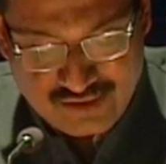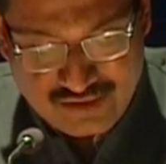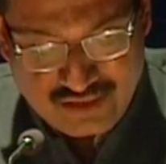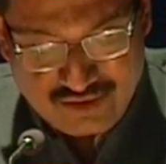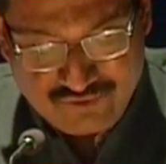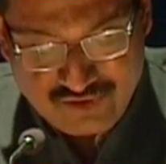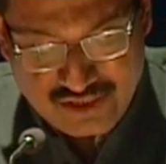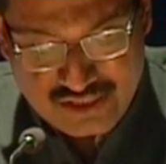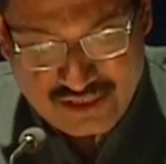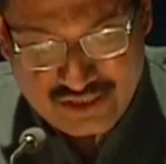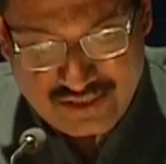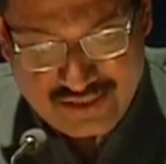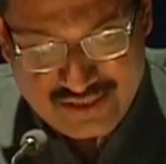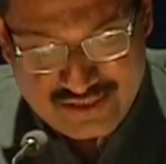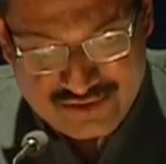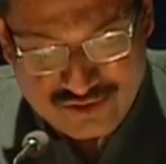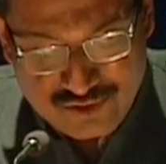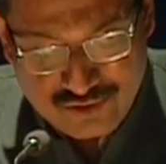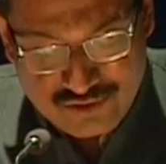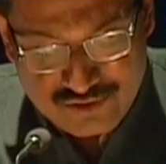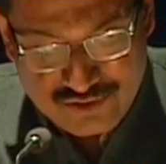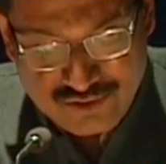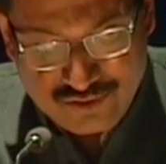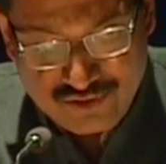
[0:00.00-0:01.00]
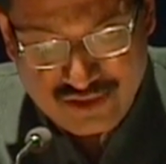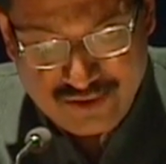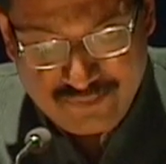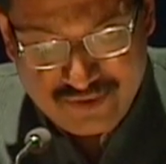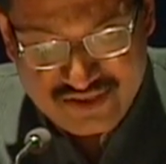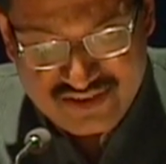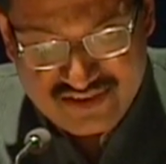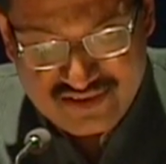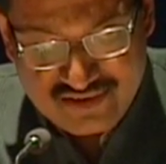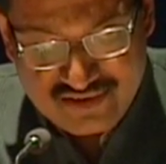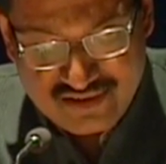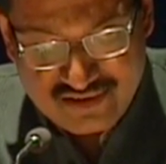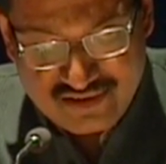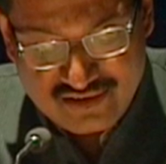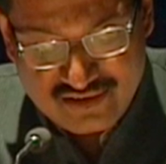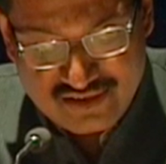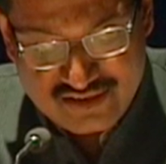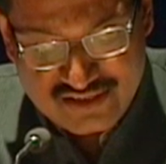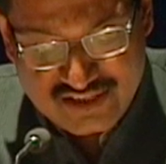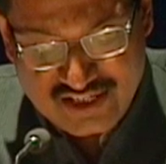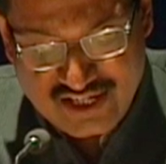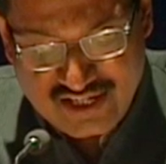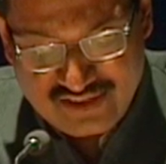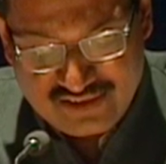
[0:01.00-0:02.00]
Navika has also represented
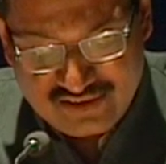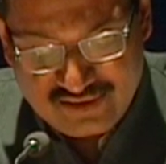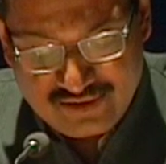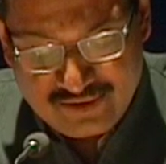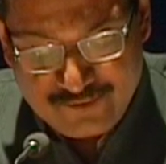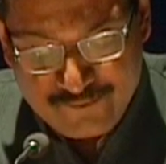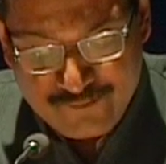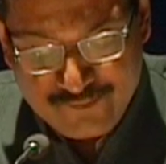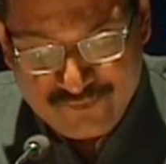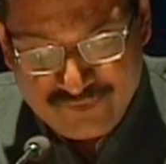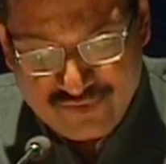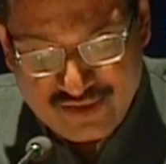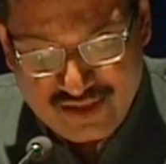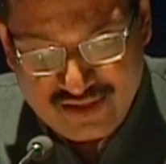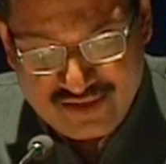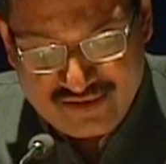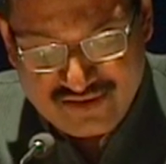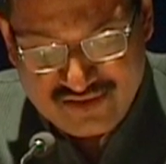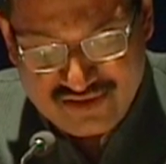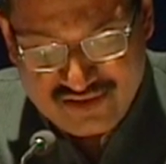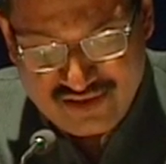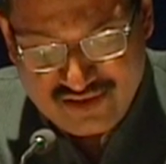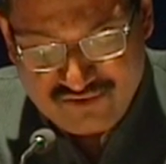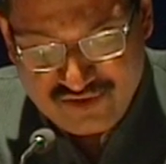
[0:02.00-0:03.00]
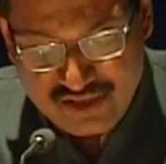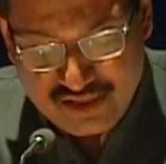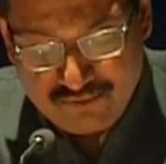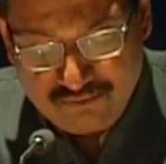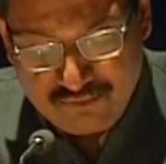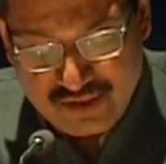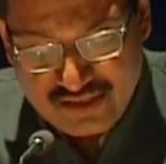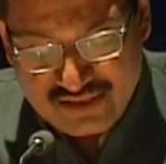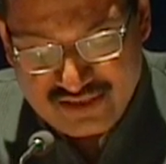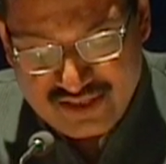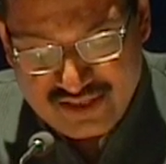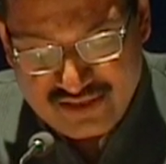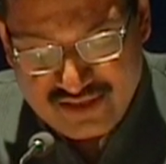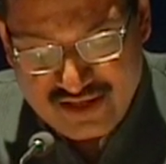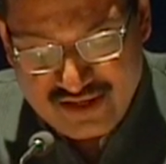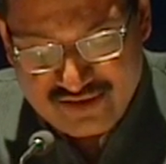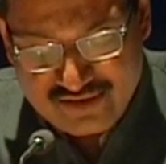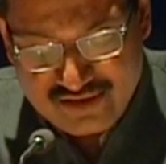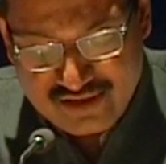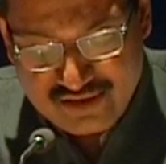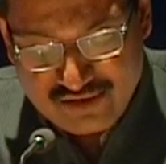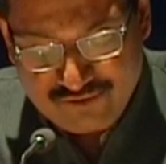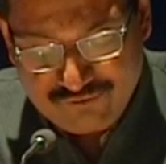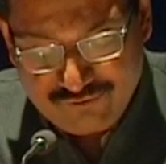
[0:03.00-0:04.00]
her channel at several
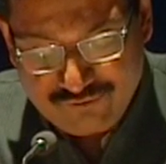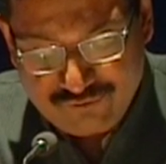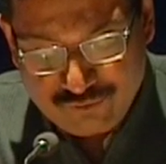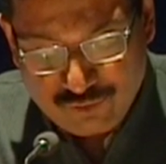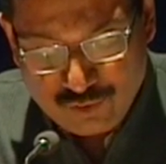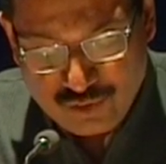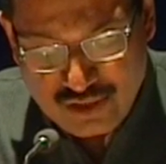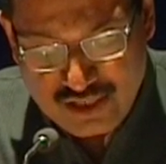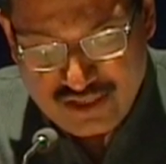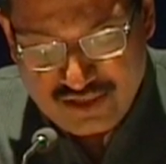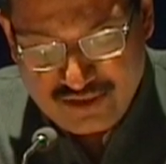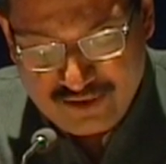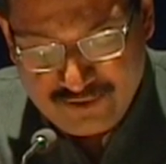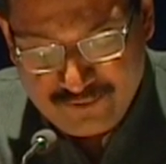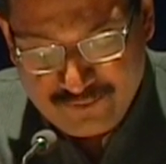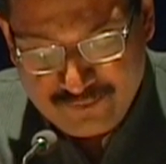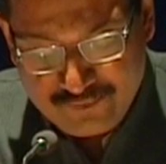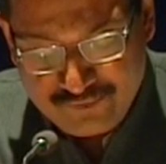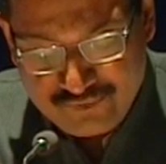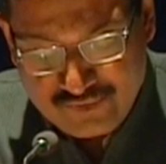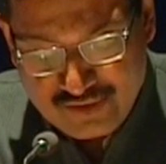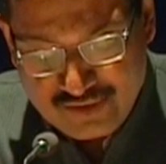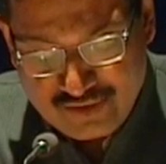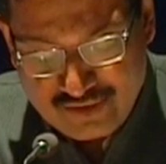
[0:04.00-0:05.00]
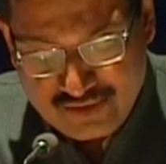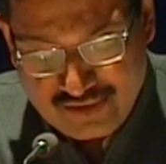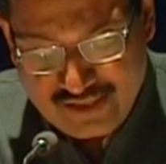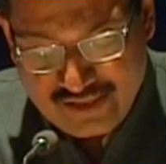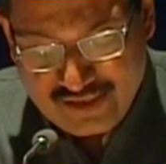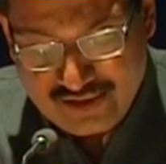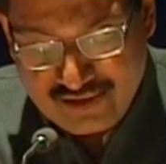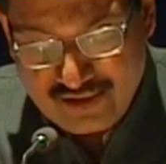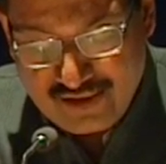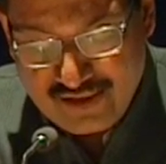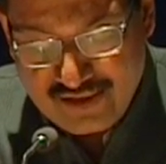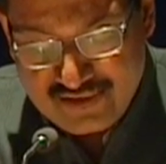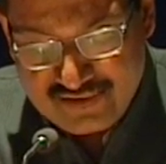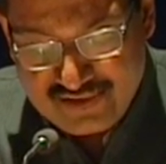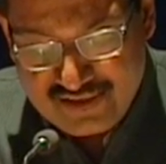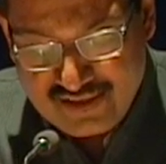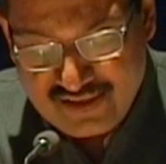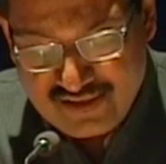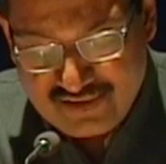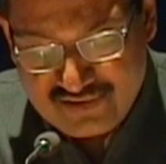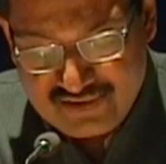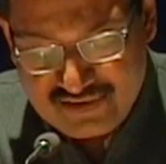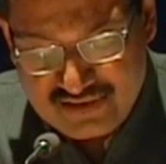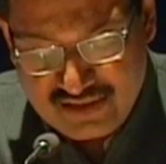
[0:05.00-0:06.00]
multilateral fora like
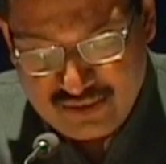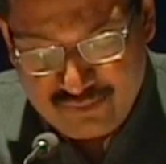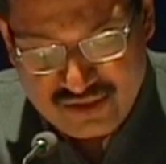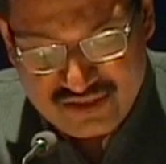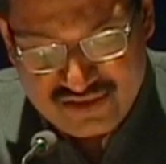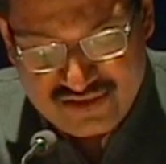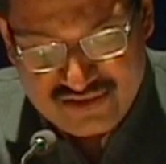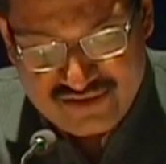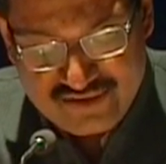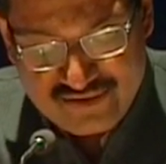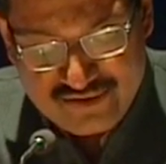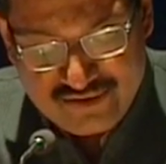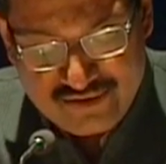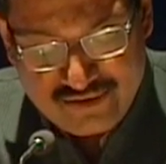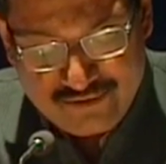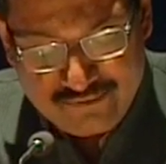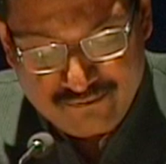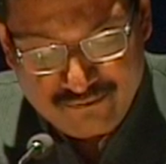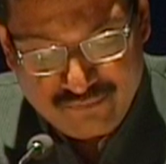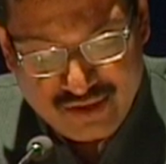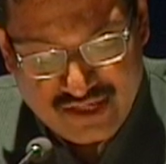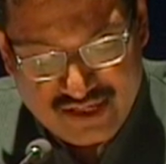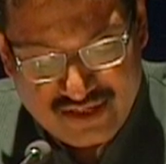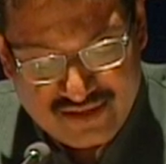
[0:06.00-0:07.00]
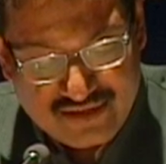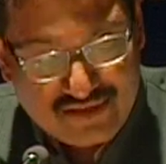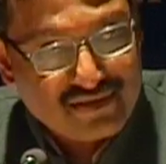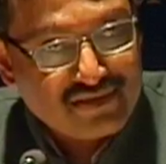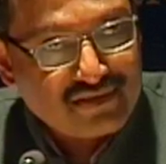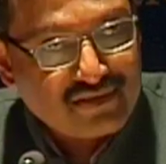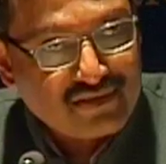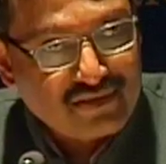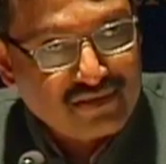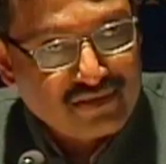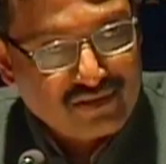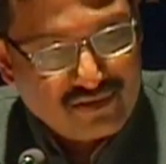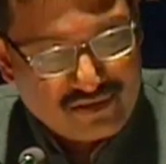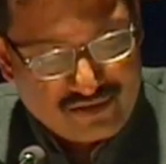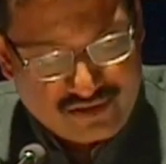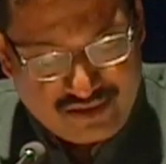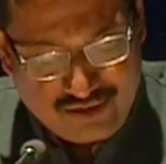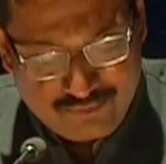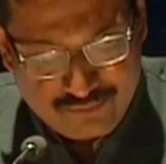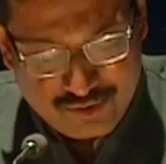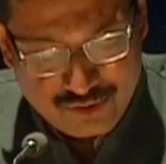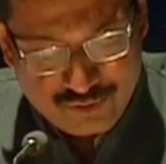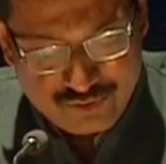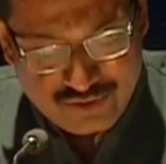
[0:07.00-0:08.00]
ASEAN summits, BRICS,
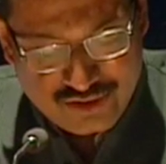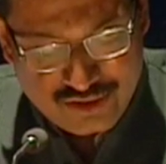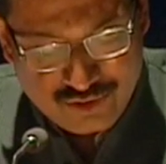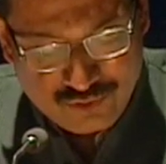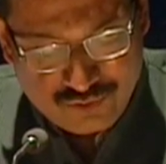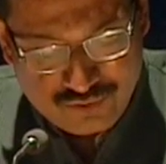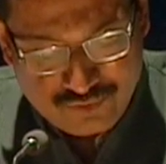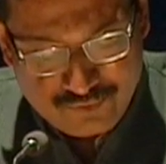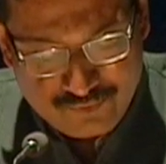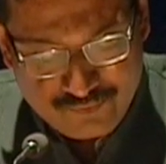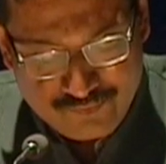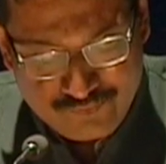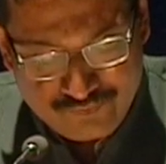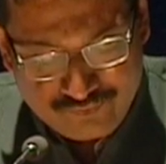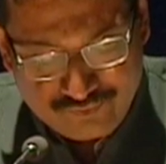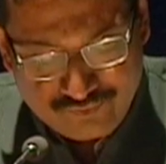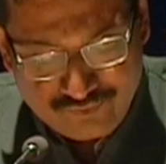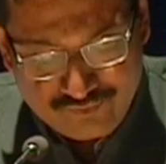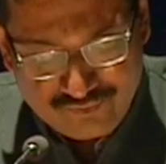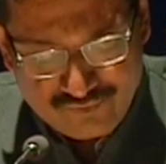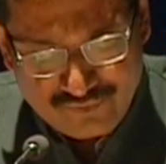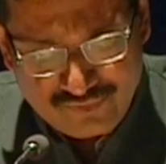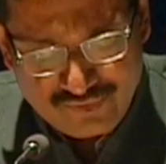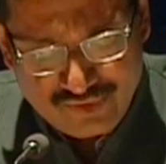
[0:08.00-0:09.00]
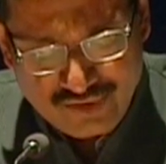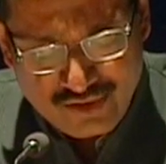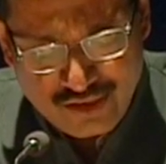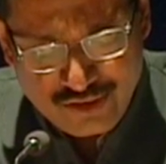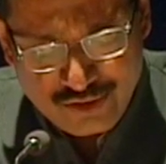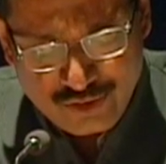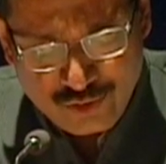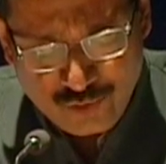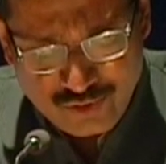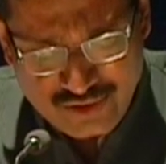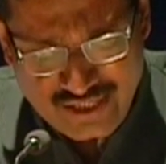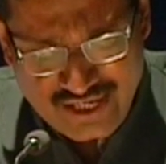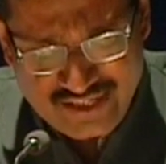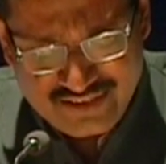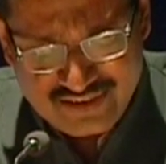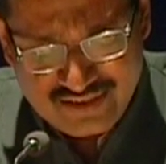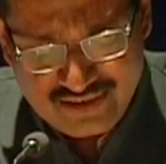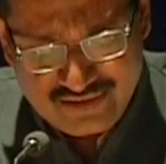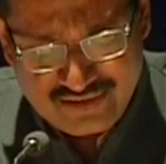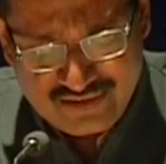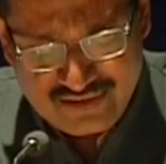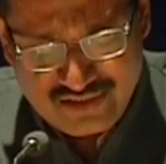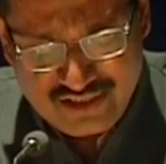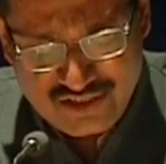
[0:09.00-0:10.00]
WTO,
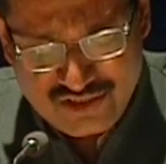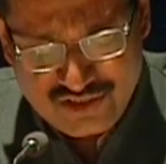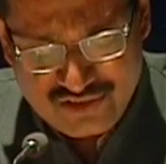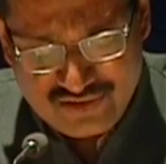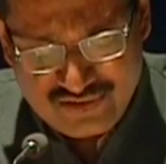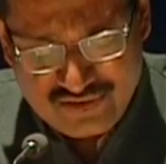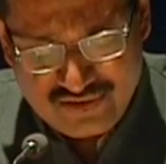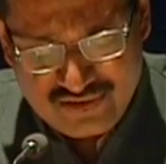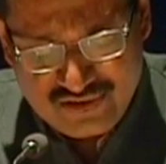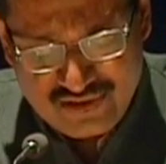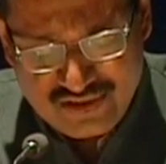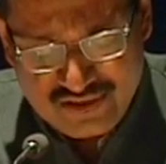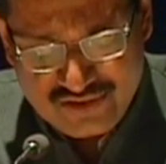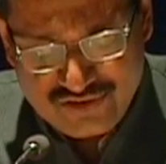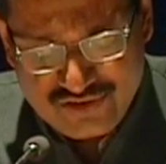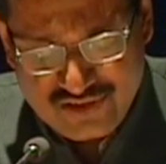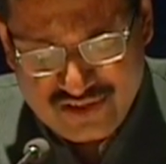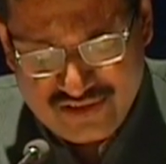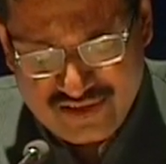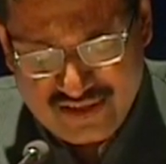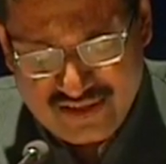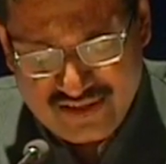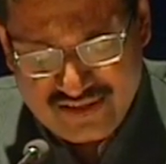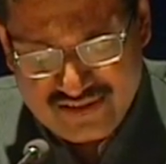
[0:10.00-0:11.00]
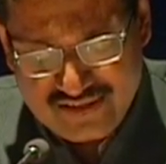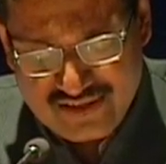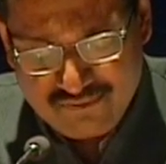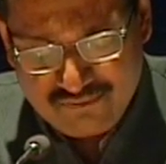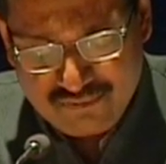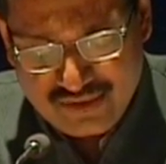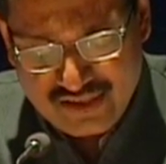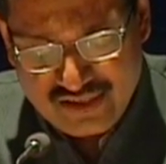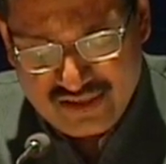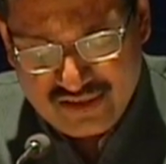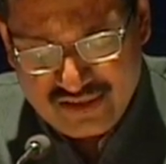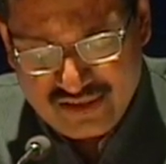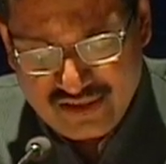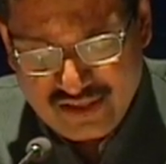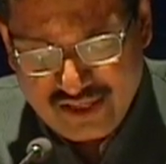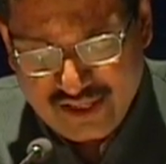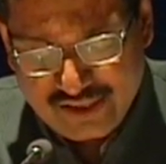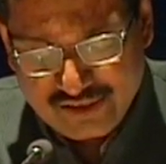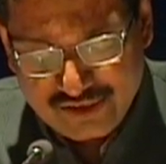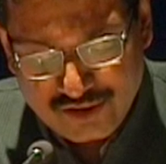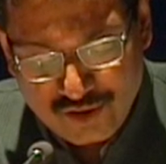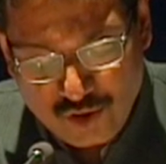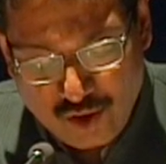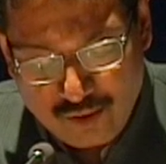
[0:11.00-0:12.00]
United Nations General Assembly,
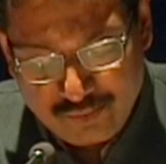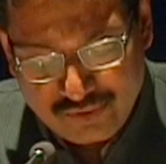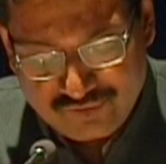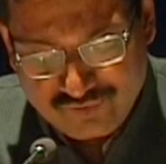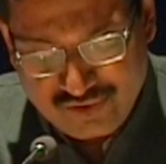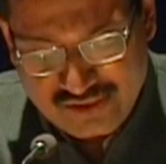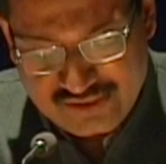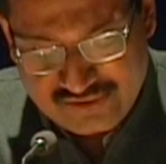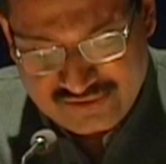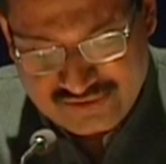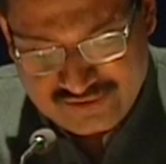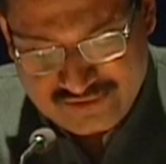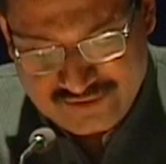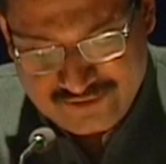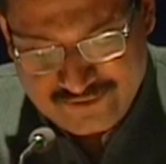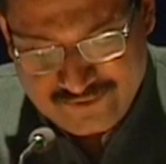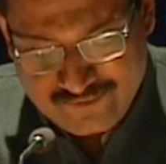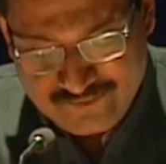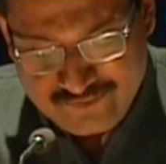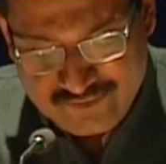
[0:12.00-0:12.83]
and Commonwealth.